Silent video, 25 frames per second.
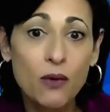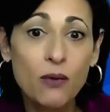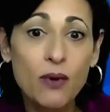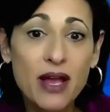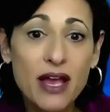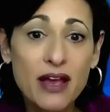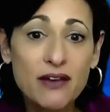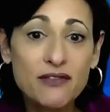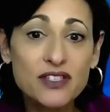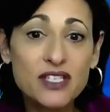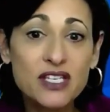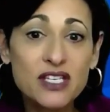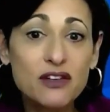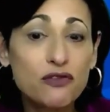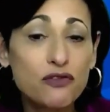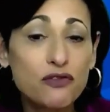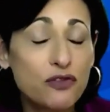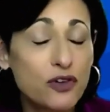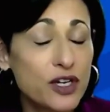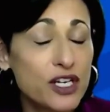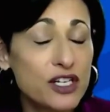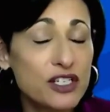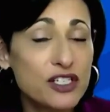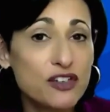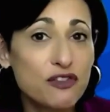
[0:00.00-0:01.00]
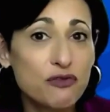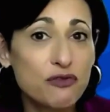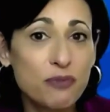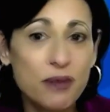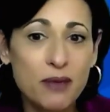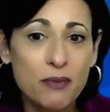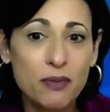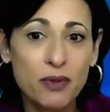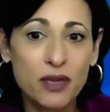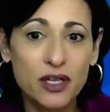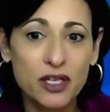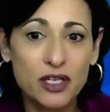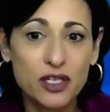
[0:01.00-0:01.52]
We have seen footage of
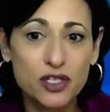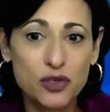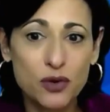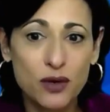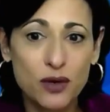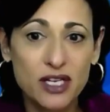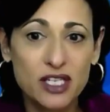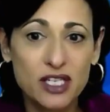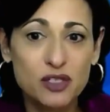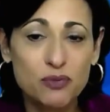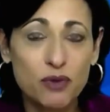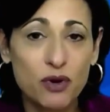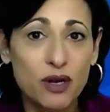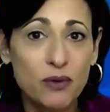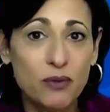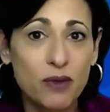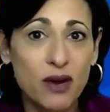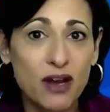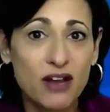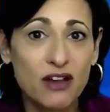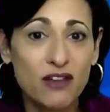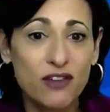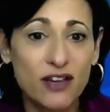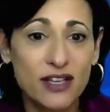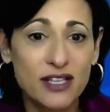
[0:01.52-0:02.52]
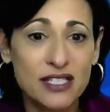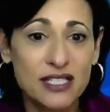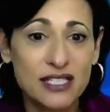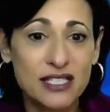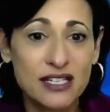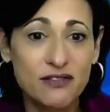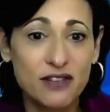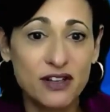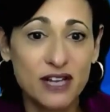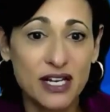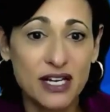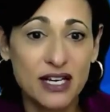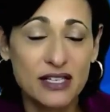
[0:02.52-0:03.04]
people enjoying spring break
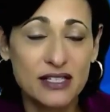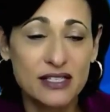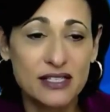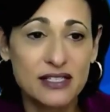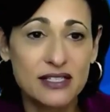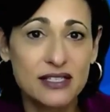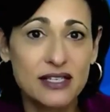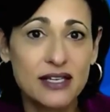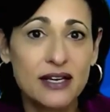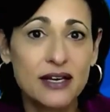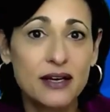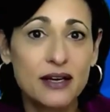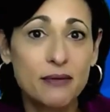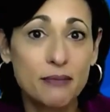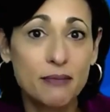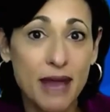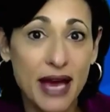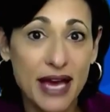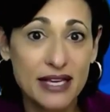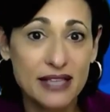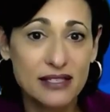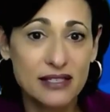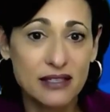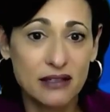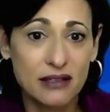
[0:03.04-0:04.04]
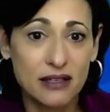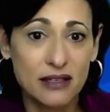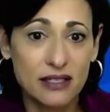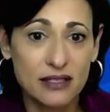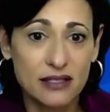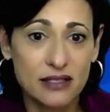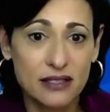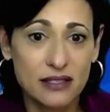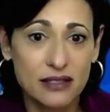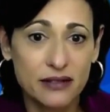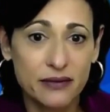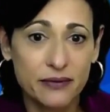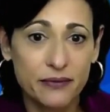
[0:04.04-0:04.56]
festivities
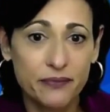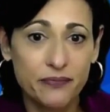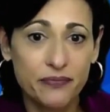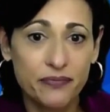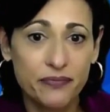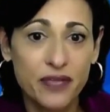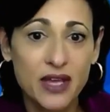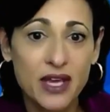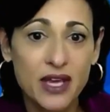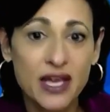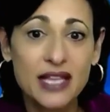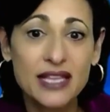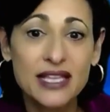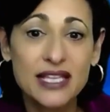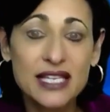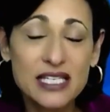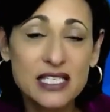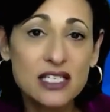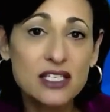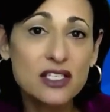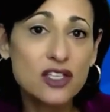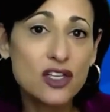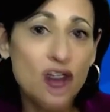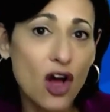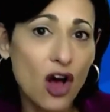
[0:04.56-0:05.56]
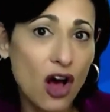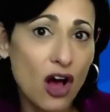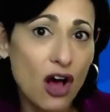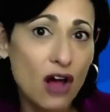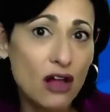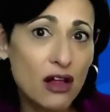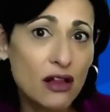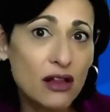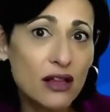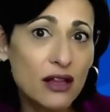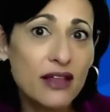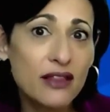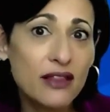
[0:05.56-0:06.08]
maskless. This is
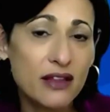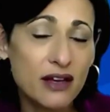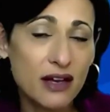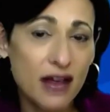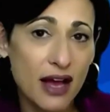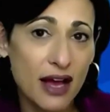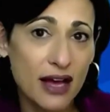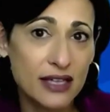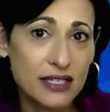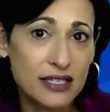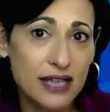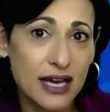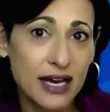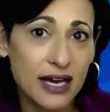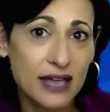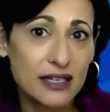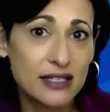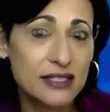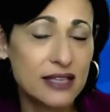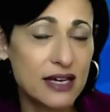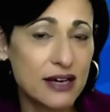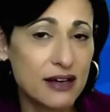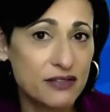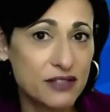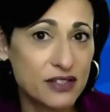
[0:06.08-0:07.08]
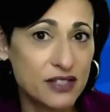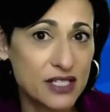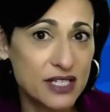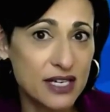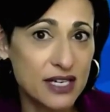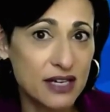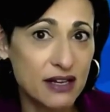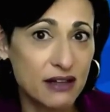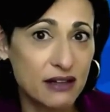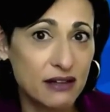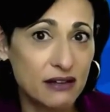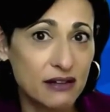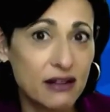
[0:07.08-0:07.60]
all in the context of
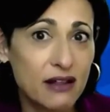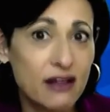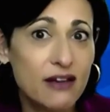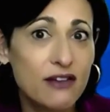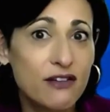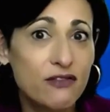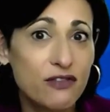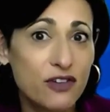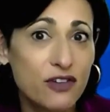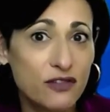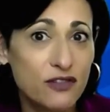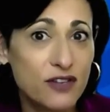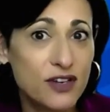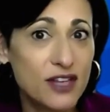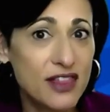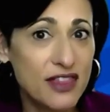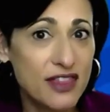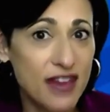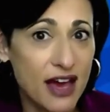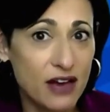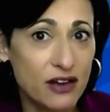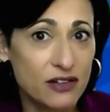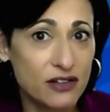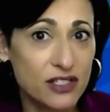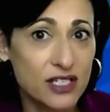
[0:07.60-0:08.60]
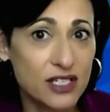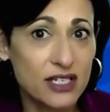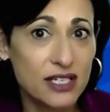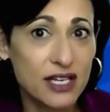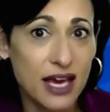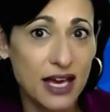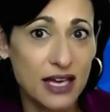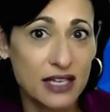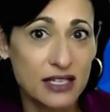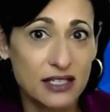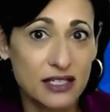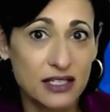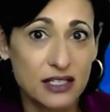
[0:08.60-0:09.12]
still 50,000
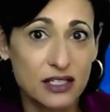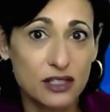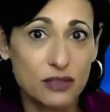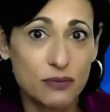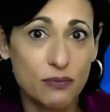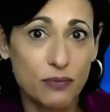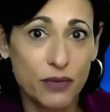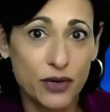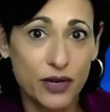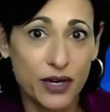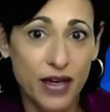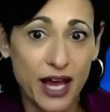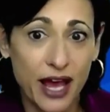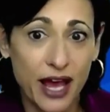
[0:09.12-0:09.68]
cases per